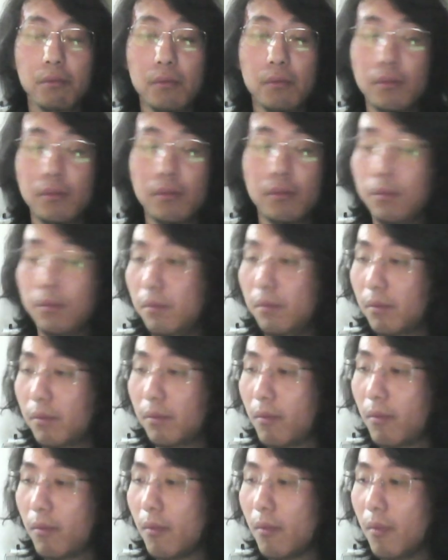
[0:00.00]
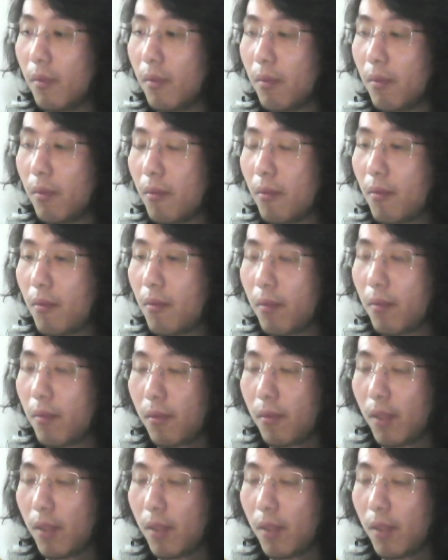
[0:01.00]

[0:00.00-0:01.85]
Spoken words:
Nobody speaks.